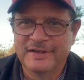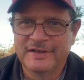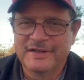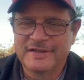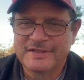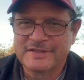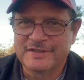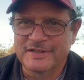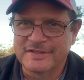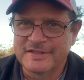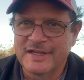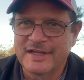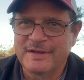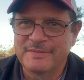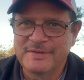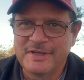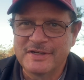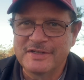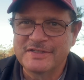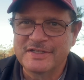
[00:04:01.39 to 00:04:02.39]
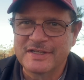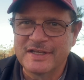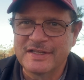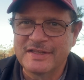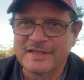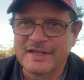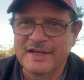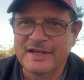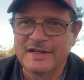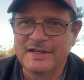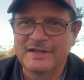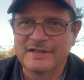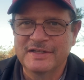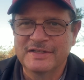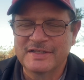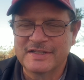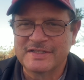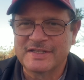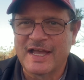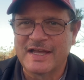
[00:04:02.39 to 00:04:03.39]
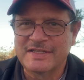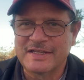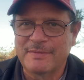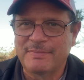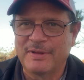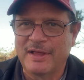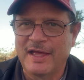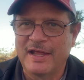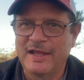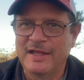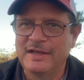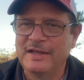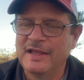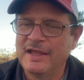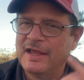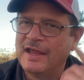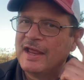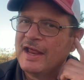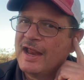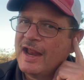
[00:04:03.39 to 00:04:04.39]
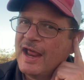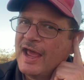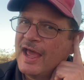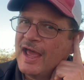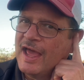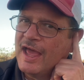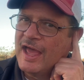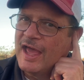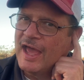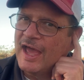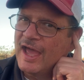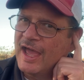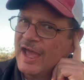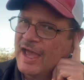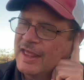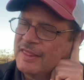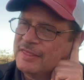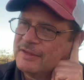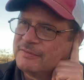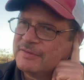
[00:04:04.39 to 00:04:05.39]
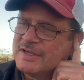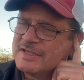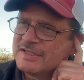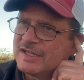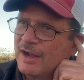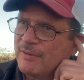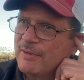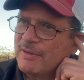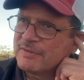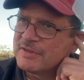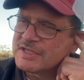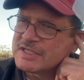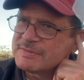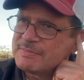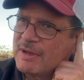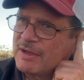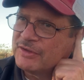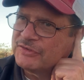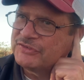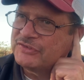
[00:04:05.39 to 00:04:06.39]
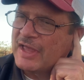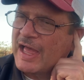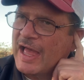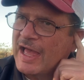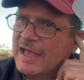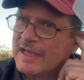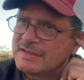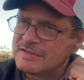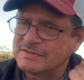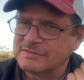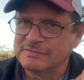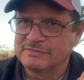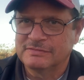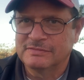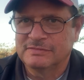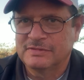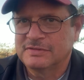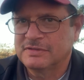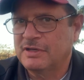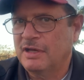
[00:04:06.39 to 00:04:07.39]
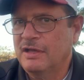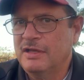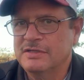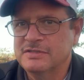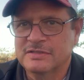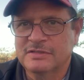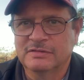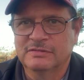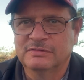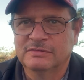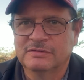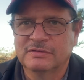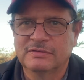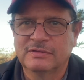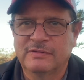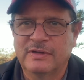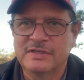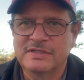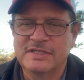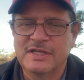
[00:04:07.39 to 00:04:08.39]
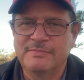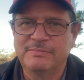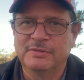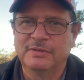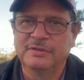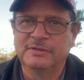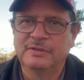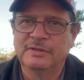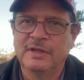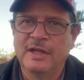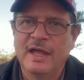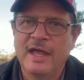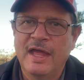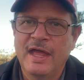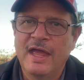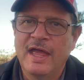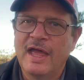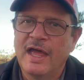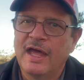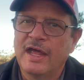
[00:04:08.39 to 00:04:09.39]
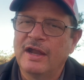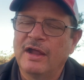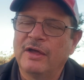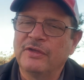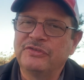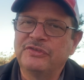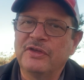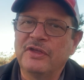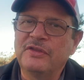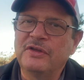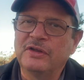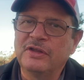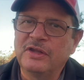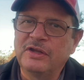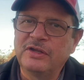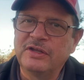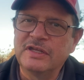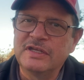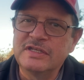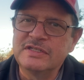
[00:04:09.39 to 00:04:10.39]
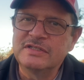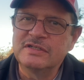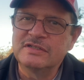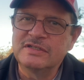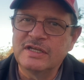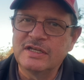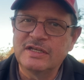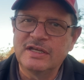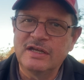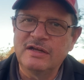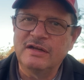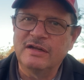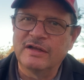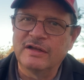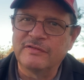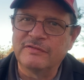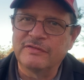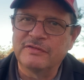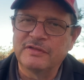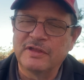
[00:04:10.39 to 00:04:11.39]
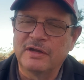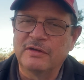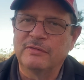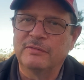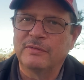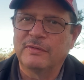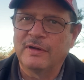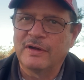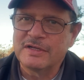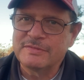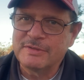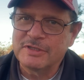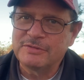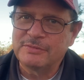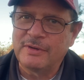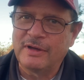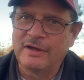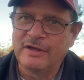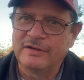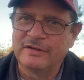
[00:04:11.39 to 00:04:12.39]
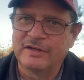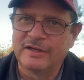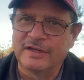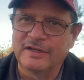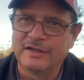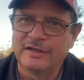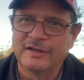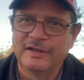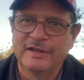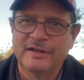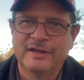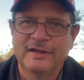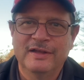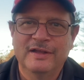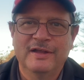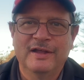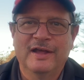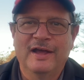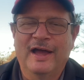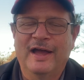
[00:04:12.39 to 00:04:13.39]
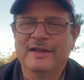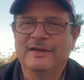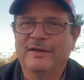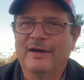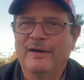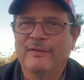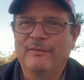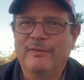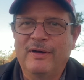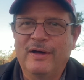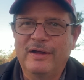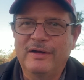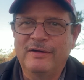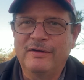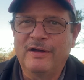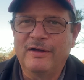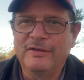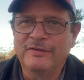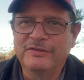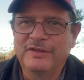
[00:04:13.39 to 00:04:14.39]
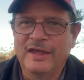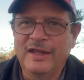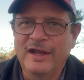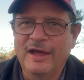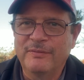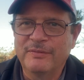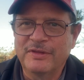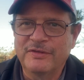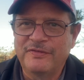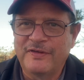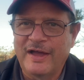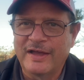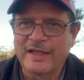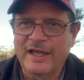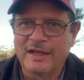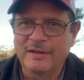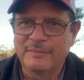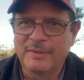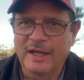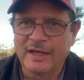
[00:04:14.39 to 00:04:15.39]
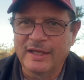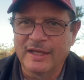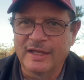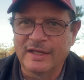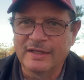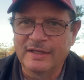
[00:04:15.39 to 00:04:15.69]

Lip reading: It's gonna take them years to get there, the size I planted. And the reason I went with a small size is cost, quite simple. And also they're a little easier to take care of. They don't require as much watering. I can go out water all 10 of them with a 5-gallon bucket.